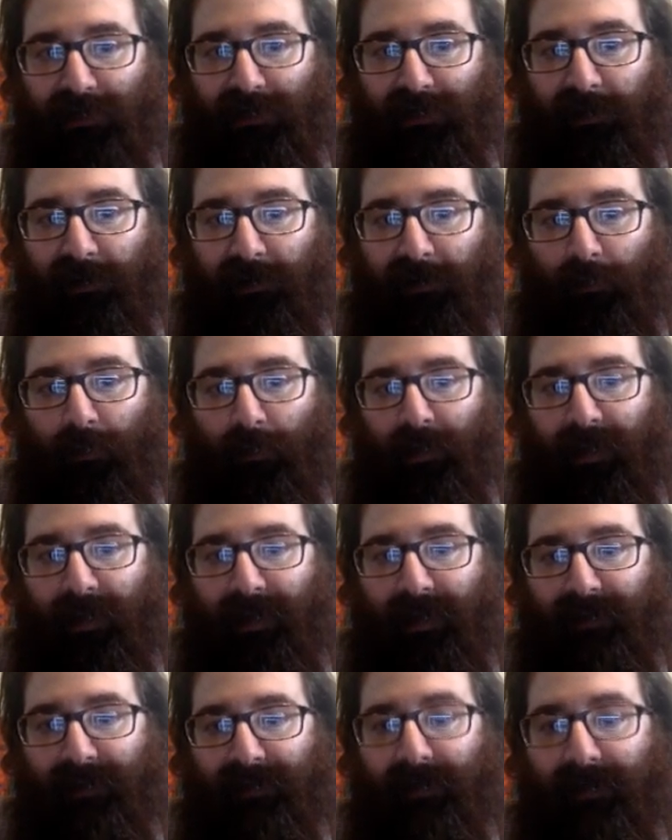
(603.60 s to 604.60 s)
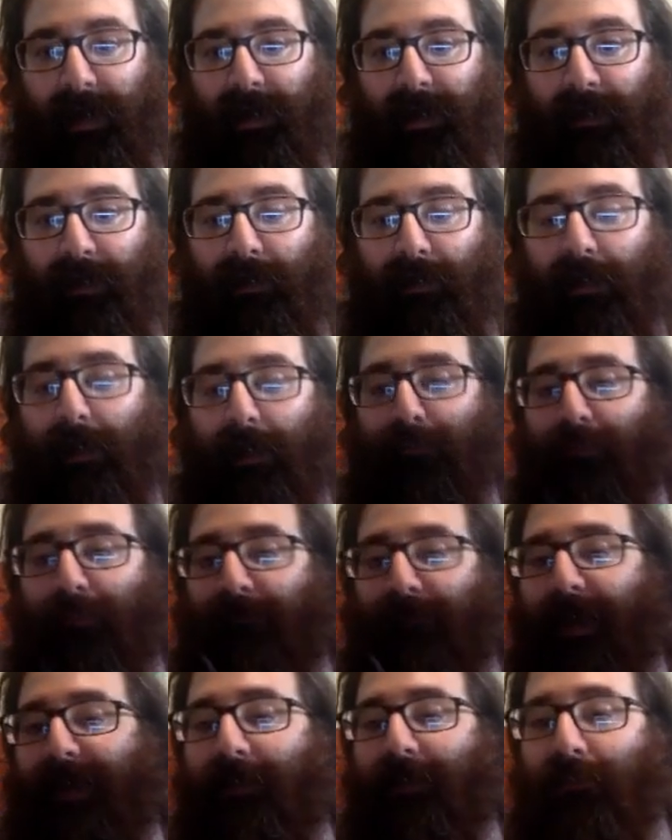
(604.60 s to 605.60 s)
on that right-hand side,
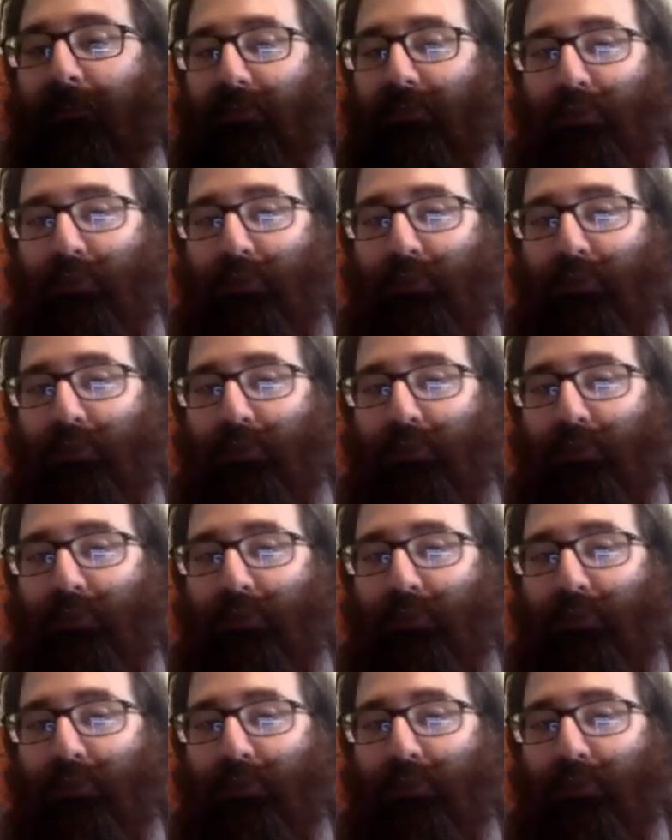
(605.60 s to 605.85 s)
provided there's